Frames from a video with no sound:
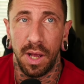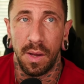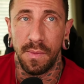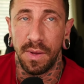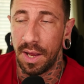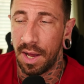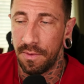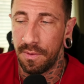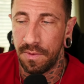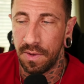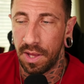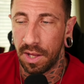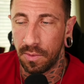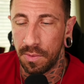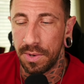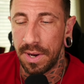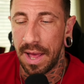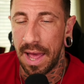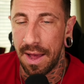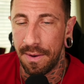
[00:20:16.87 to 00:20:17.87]
I mean, I feel like
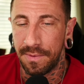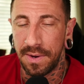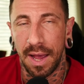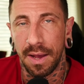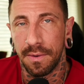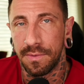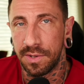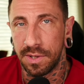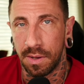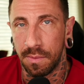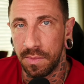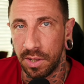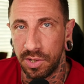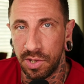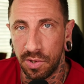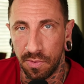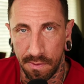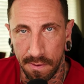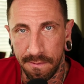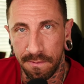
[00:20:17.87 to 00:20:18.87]
we would have to have something
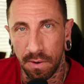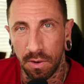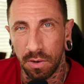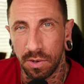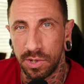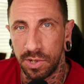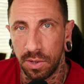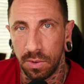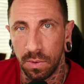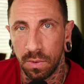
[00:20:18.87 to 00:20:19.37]
to refer to,